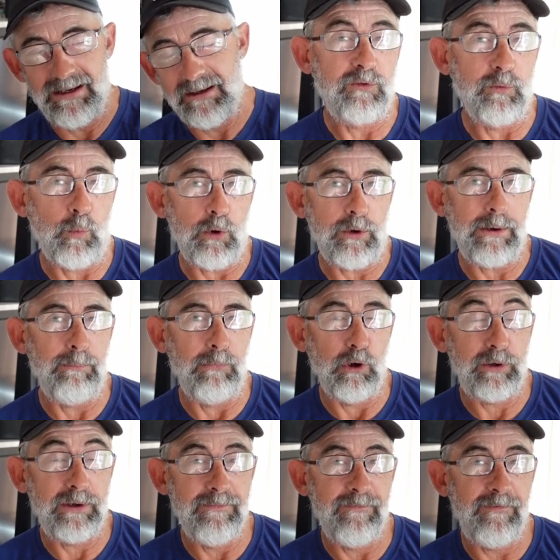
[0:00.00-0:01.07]
So what I'm
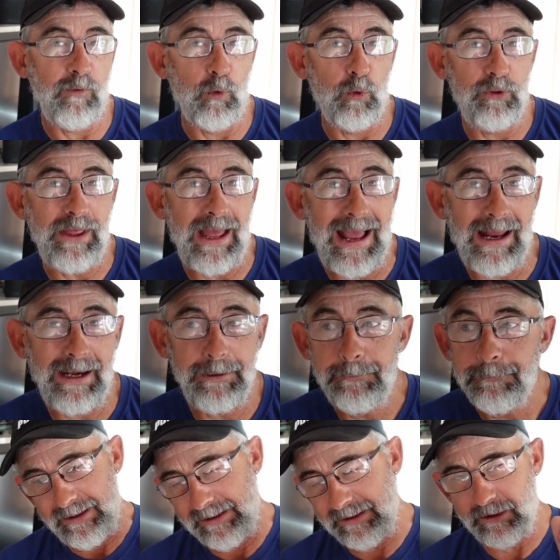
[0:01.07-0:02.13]
looking for then,
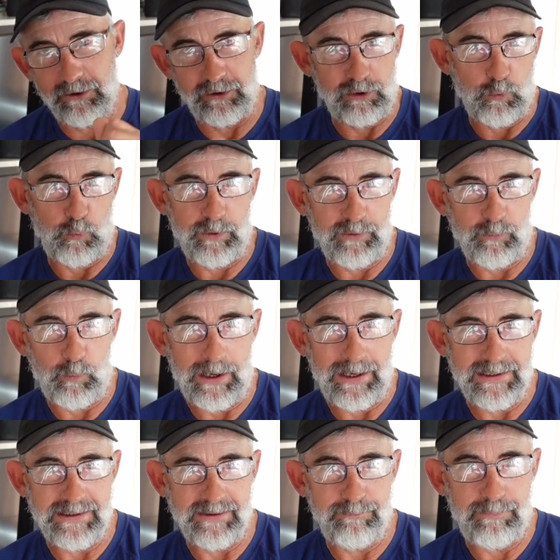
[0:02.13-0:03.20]
I ain't going to go with a
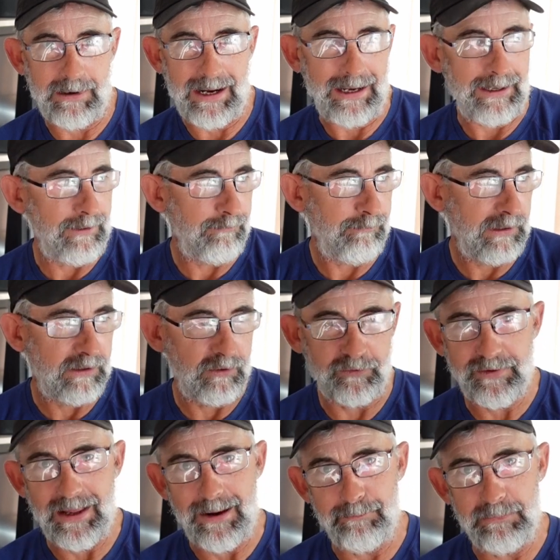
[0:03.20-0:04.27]
weighted pattern because
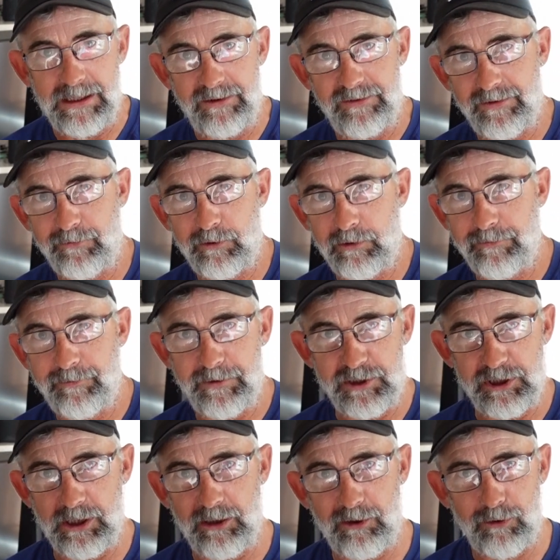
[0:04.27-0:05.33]
that means I've got to fish
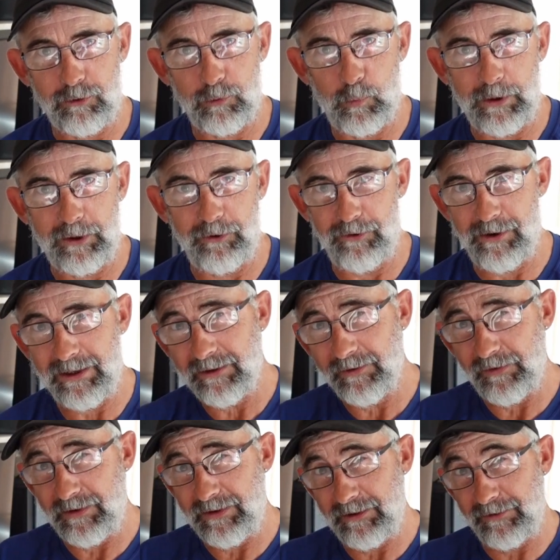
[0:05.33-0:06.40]
it a lot quicker, and I can
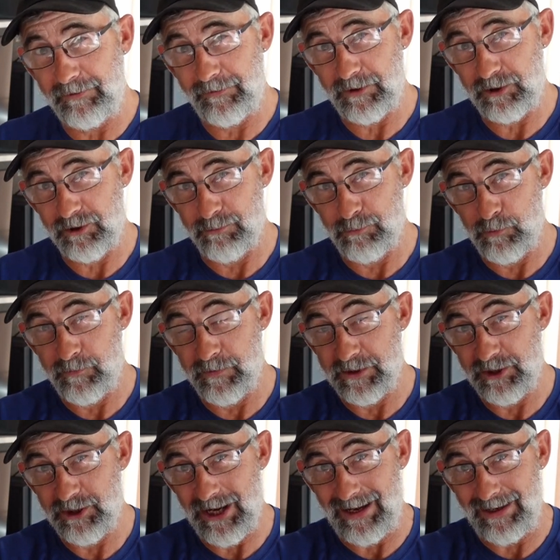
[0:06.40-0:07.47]
see these fish are moving
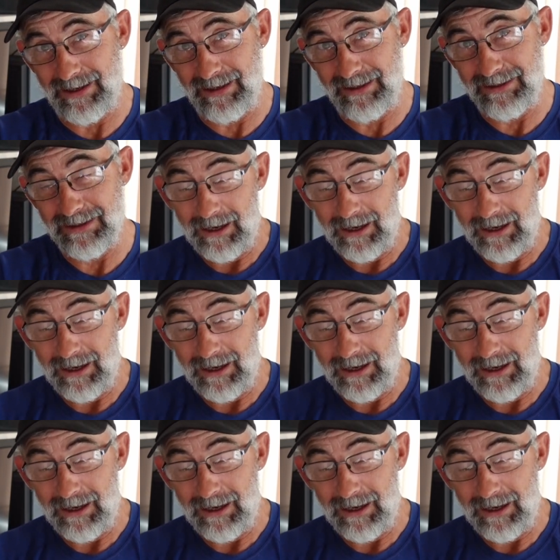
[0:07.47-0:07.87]
gently.